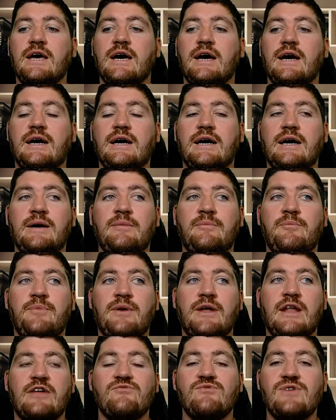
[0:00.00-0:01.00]
Um,
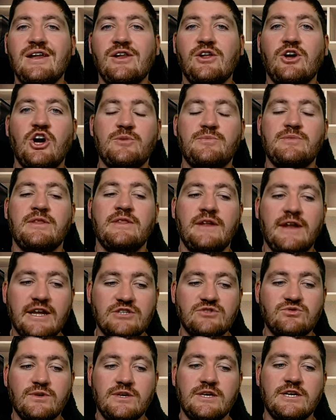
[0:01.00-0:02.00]
and I really hope in the next
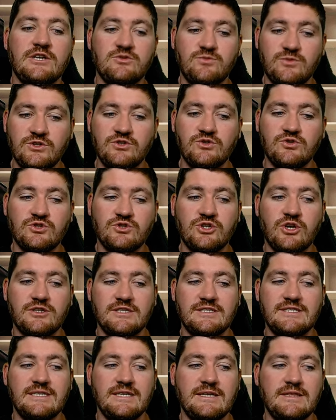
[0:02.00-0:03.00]
three years we do start to
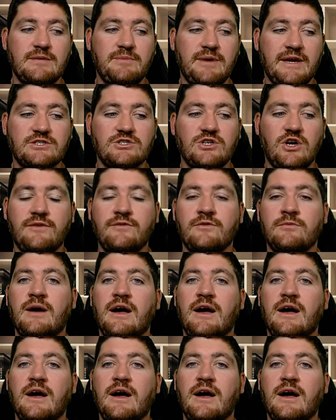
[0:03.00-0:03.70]
see the best of him.